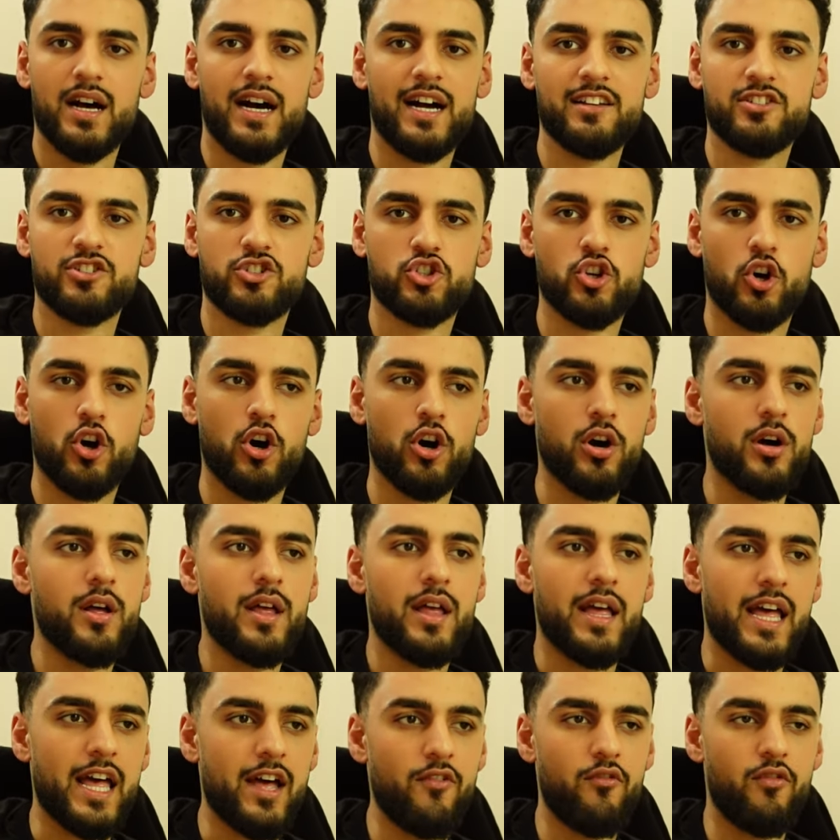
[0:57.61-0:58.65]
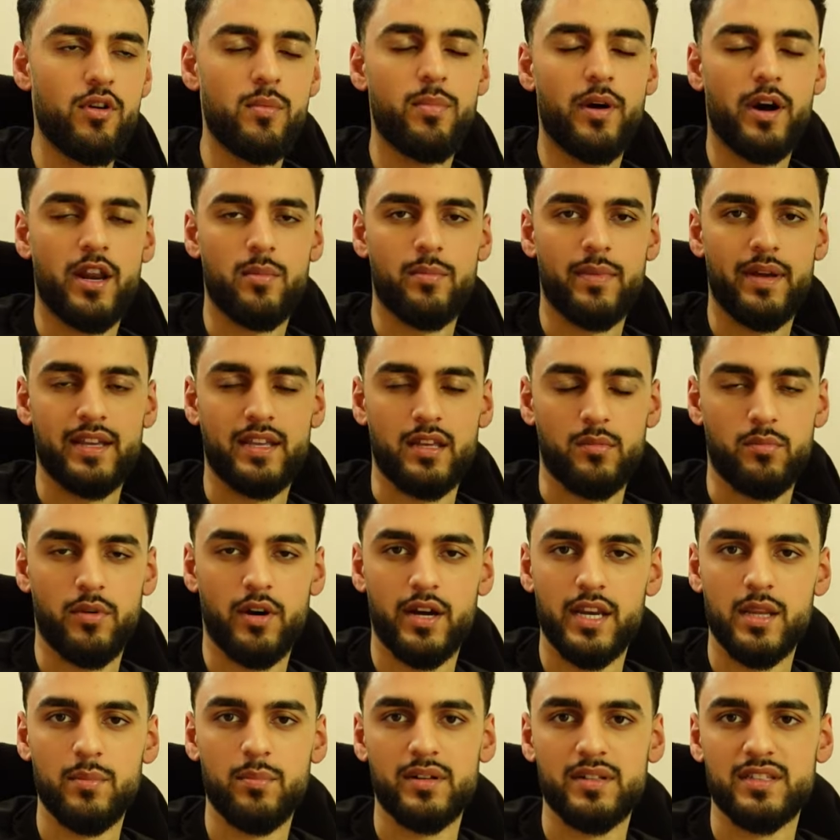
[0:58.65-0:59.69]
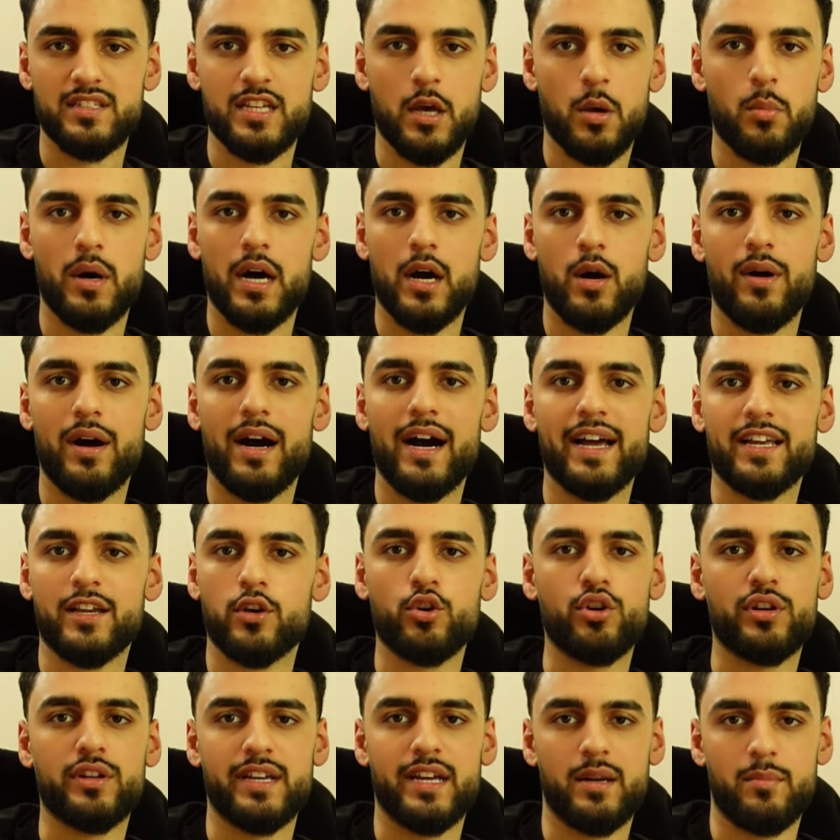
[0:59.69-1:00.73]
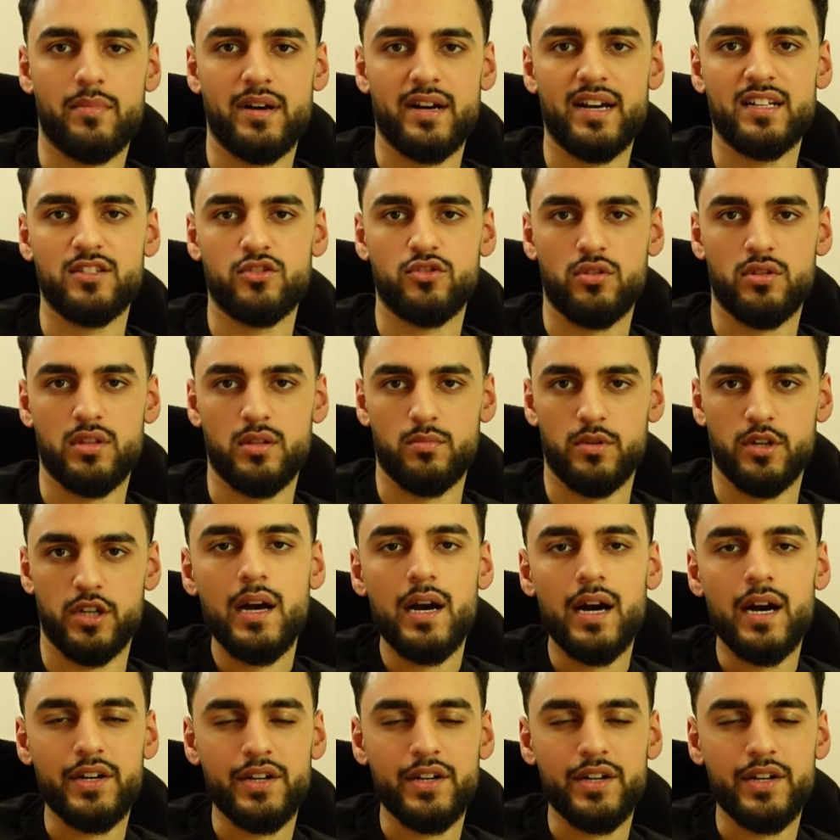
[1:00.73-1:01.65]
I saw everybody making money, but somehow I couldn't get my hands on the money.